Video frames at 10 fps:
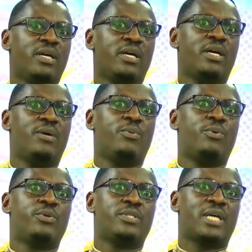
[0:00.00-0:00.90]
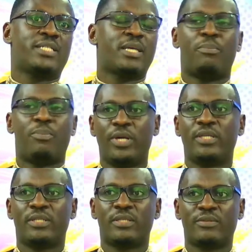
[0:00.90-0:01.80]
uh, was at some
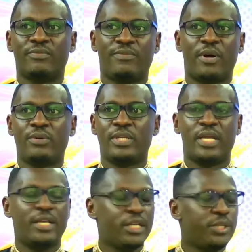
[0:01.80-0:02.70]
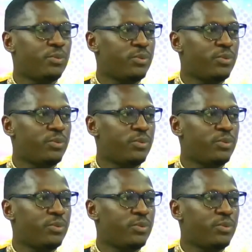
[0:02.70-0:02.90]
point found in an e